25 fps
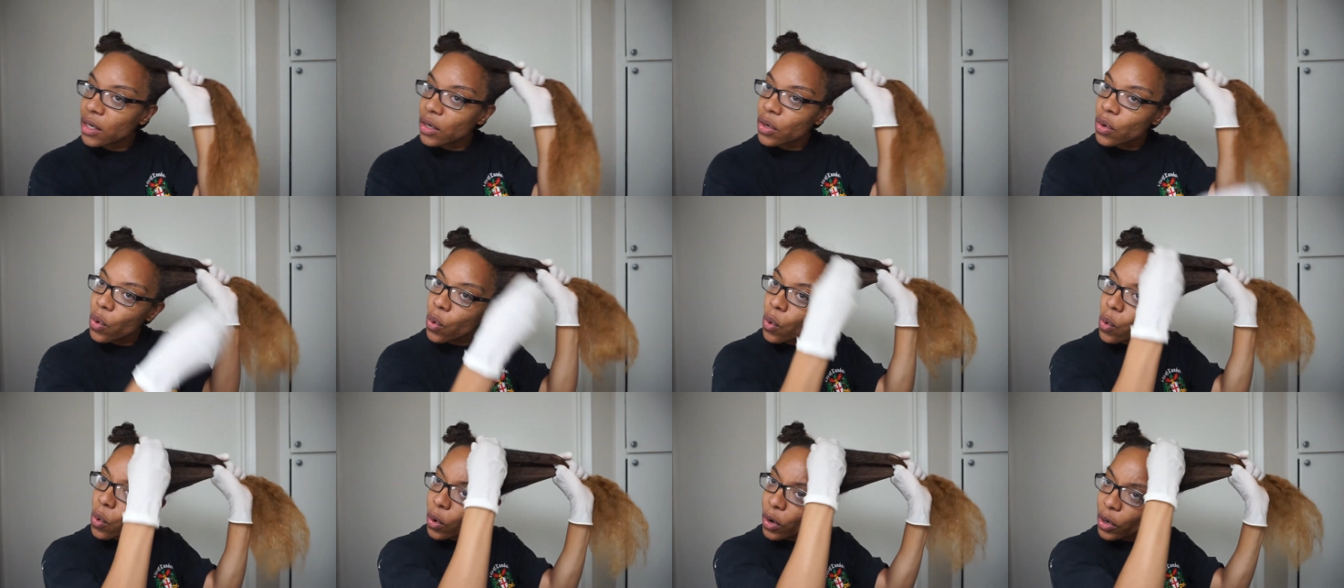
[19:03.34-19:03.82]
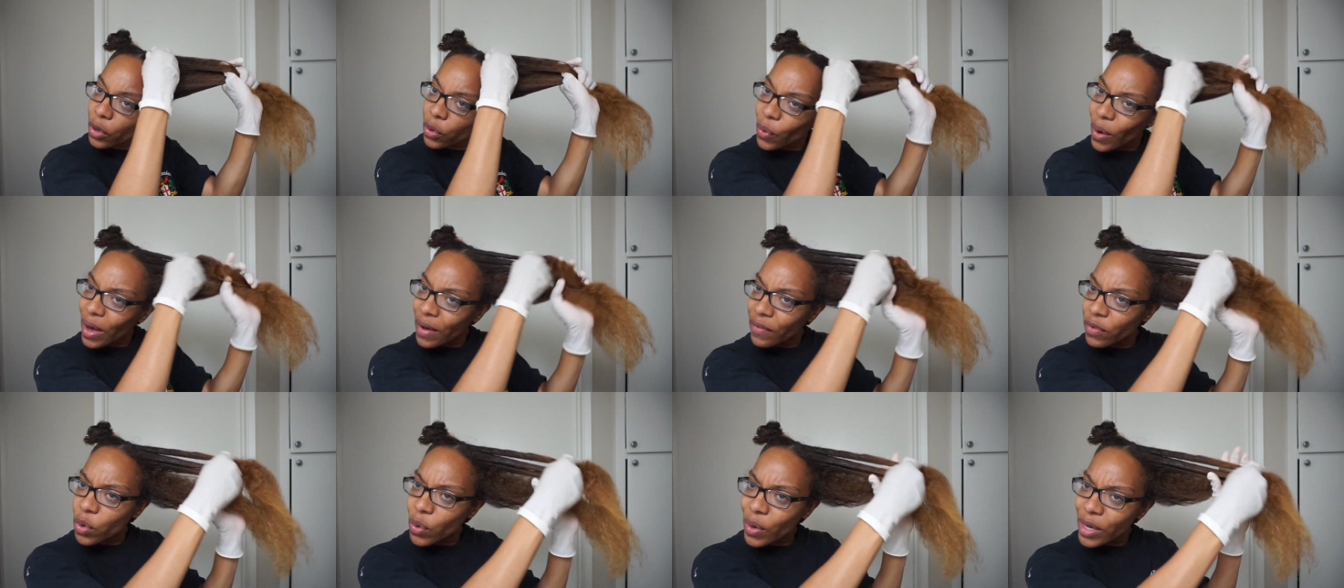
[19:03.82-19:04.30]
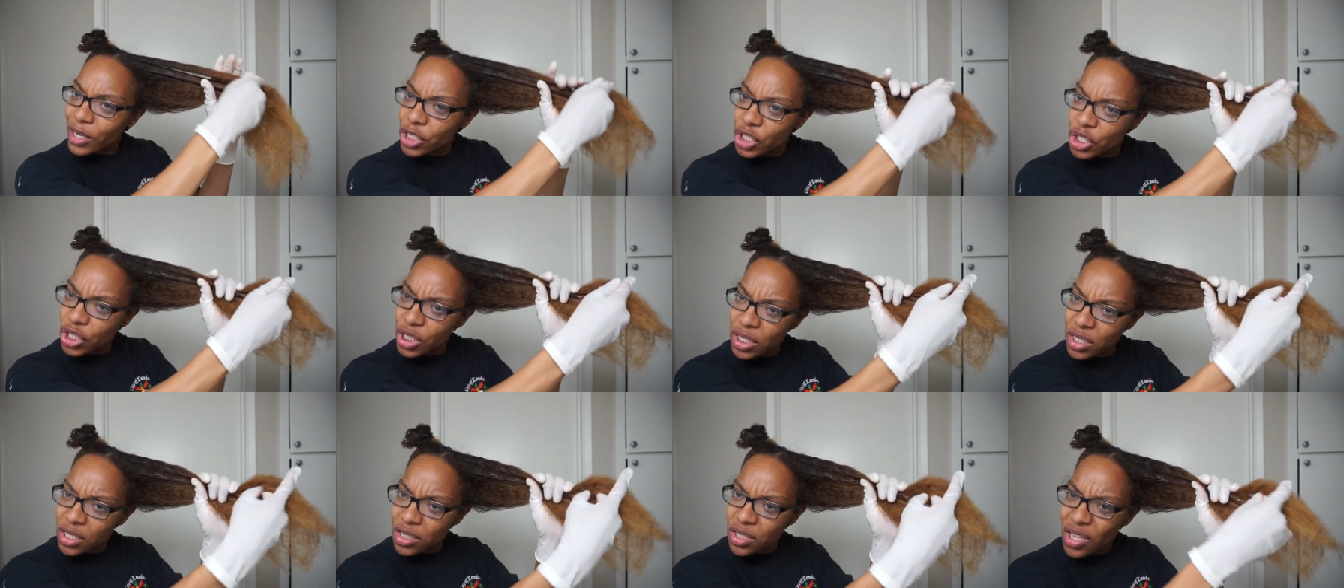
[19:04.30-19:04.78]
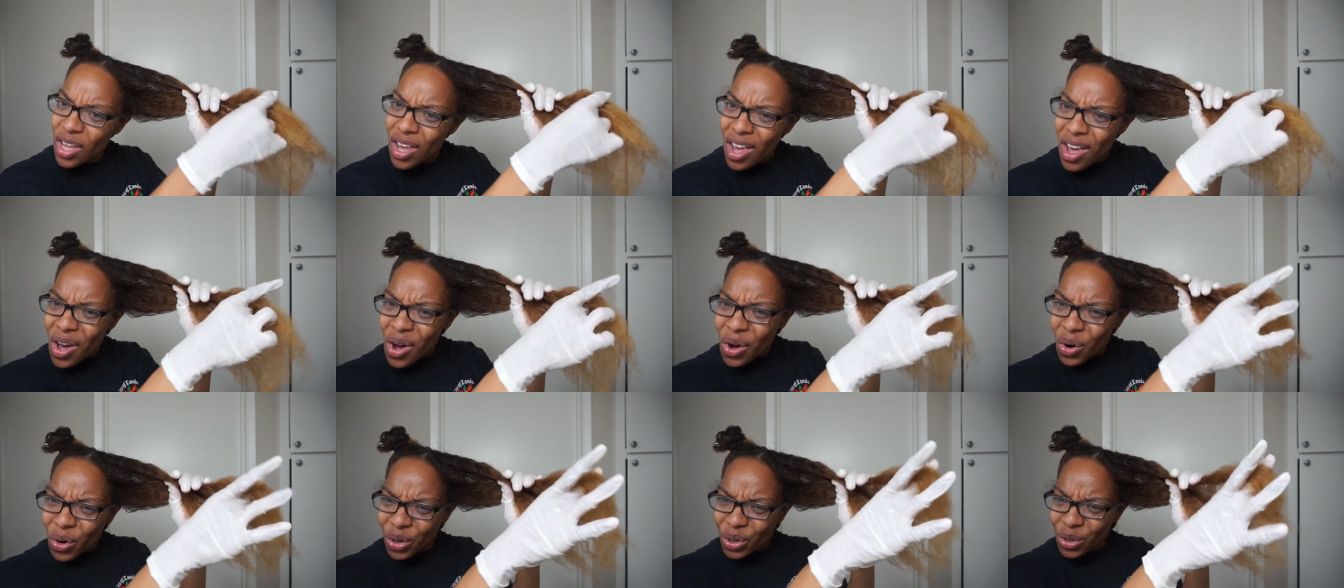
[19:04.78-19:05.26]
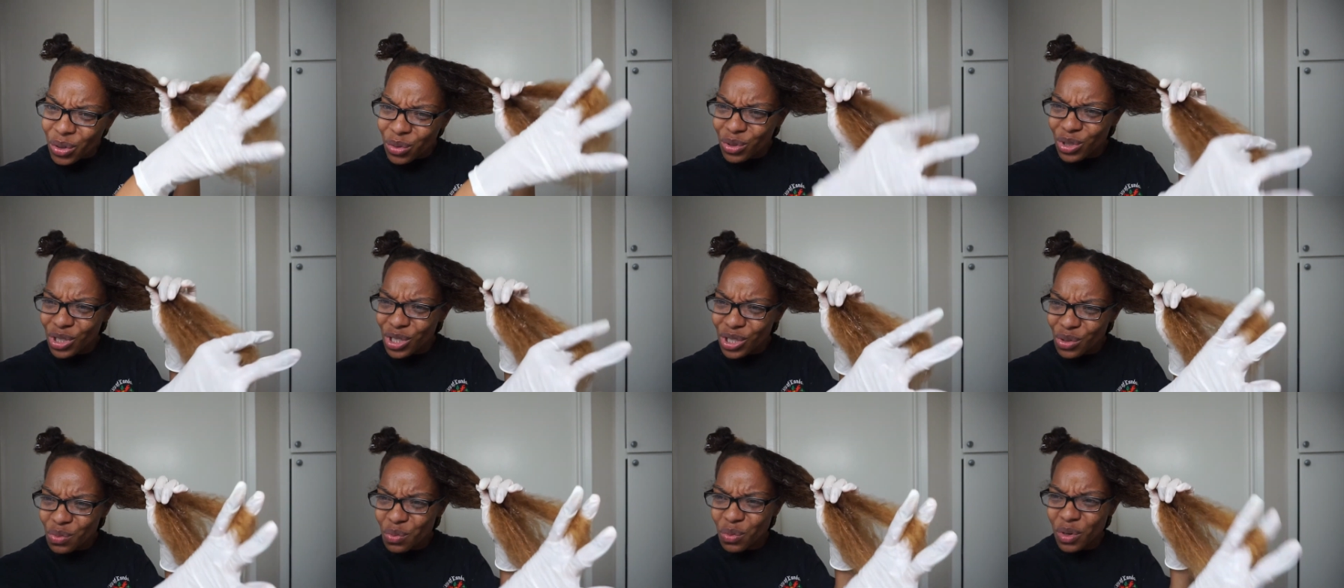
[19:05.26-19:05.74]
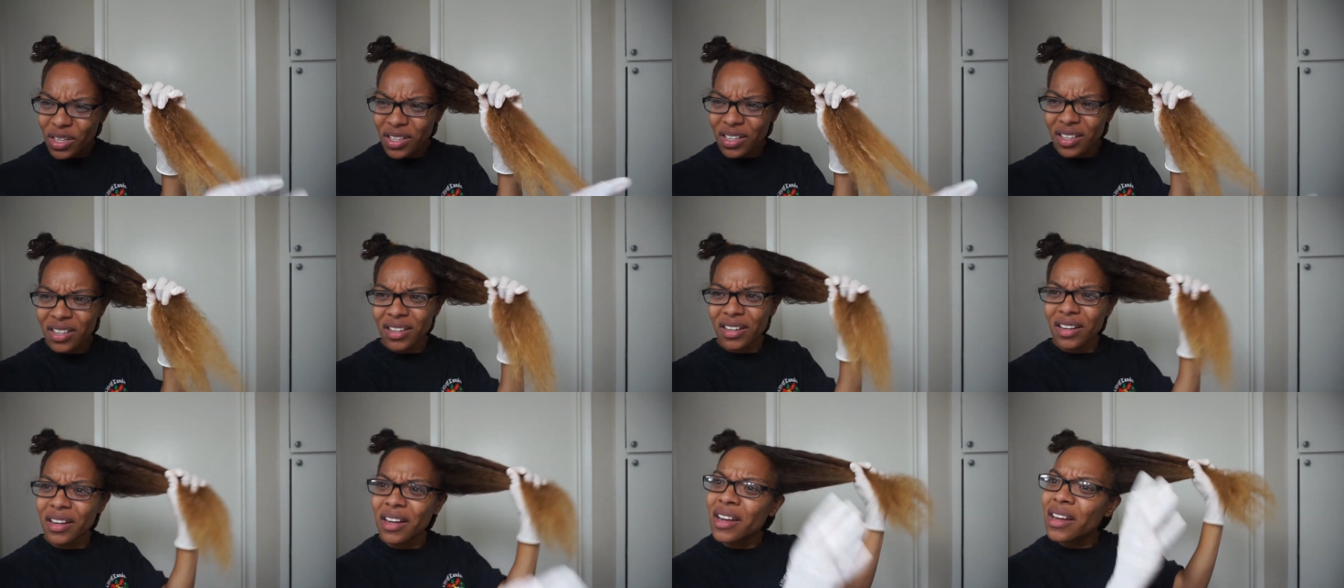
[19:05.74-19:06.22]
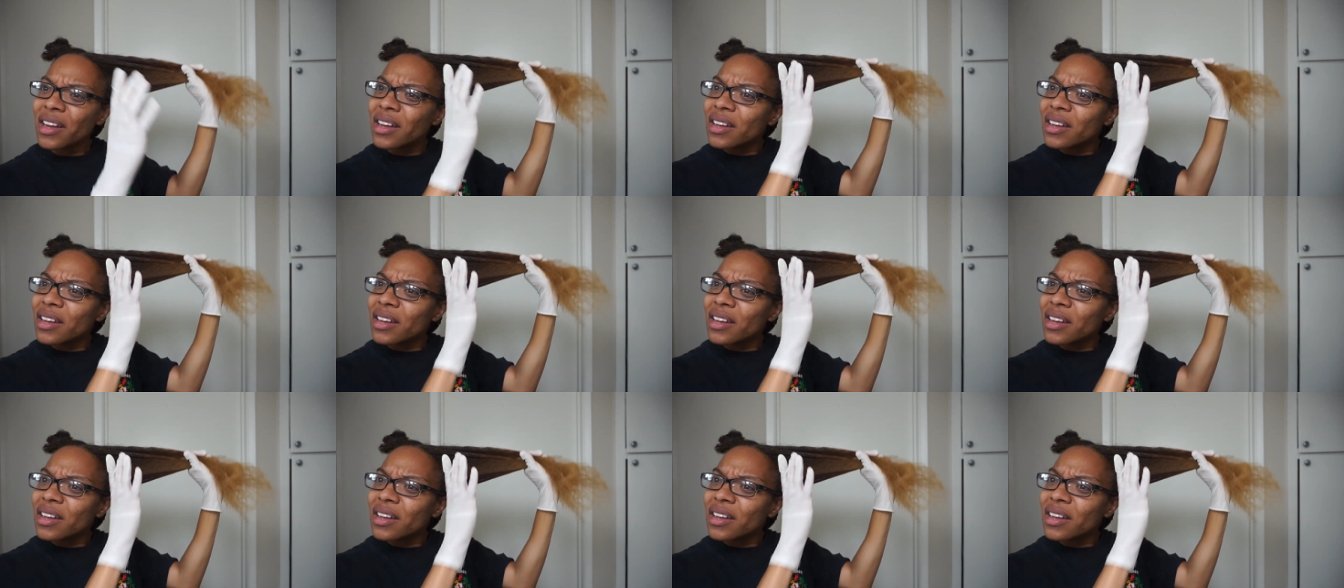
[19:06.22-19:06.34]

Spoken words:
or who have questions, or who just want to,